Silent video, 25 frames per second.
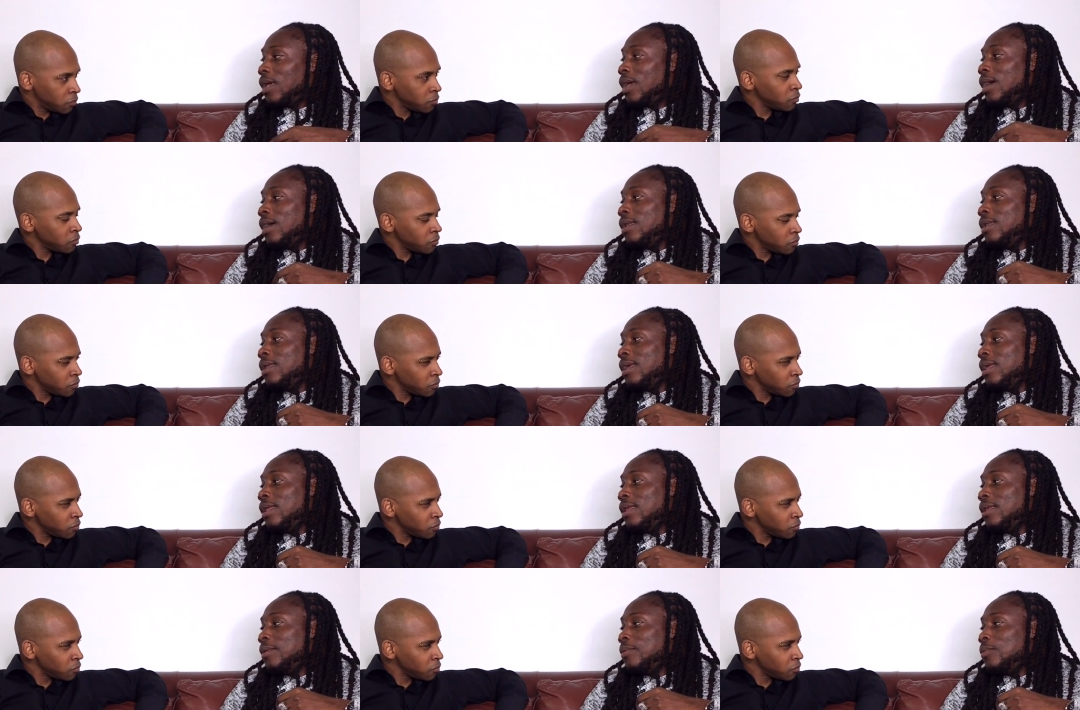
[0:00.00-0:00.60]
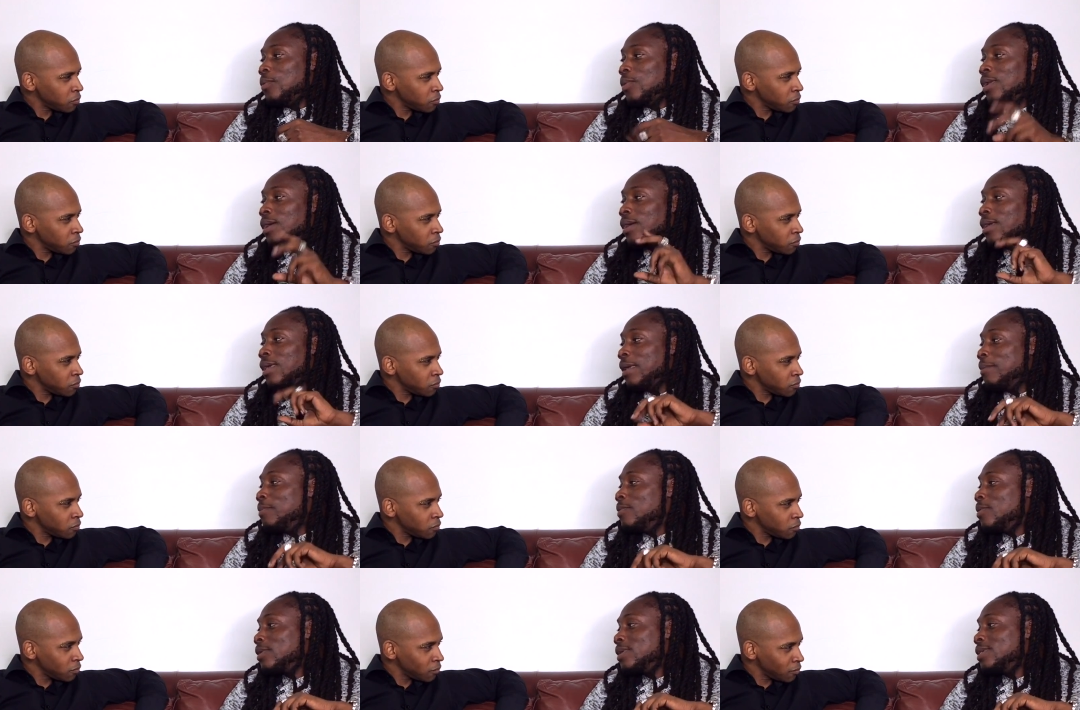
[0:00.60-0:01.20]
Speaker 1: And then when I
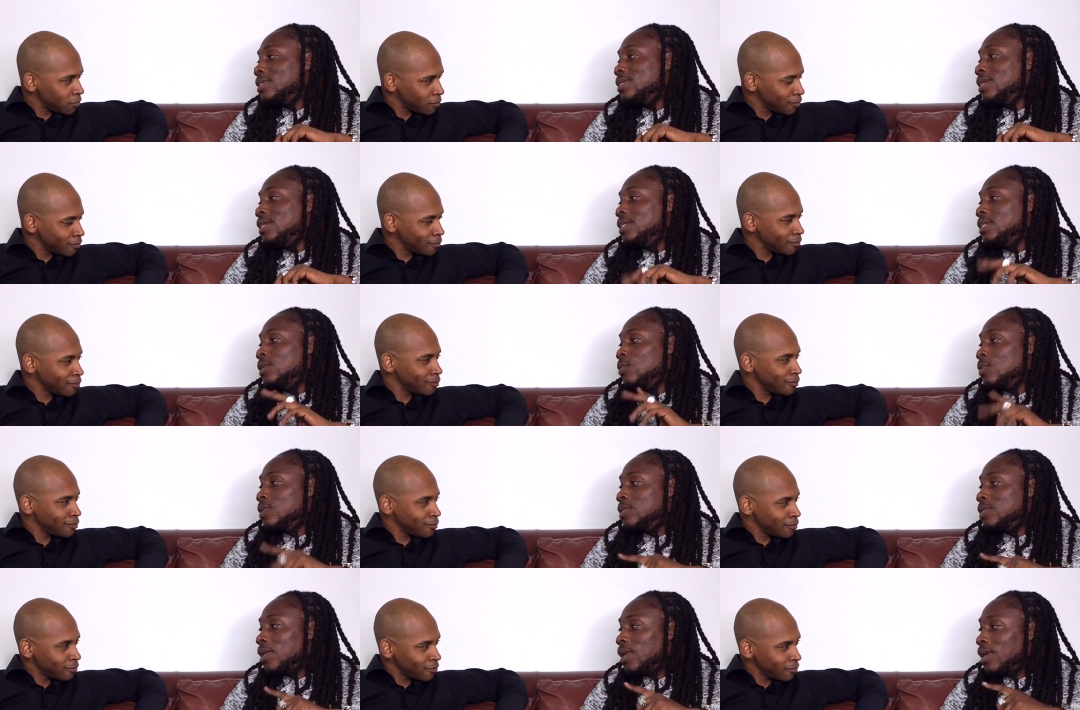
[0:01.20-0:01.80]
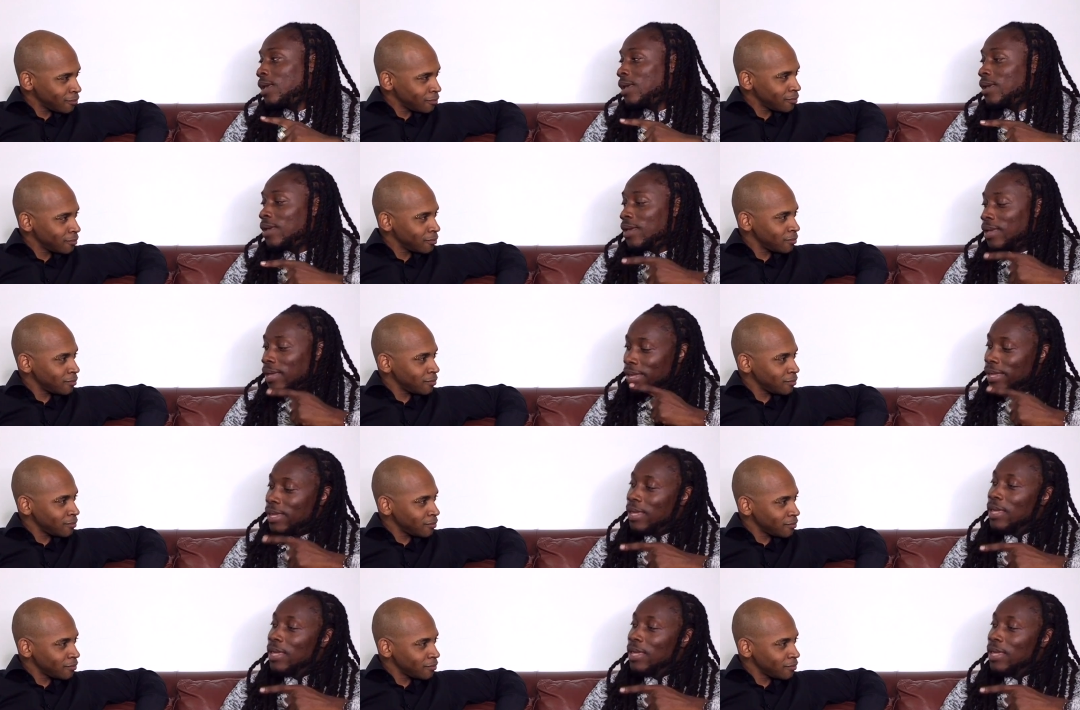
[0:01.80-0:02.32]
came down the stage, he was like,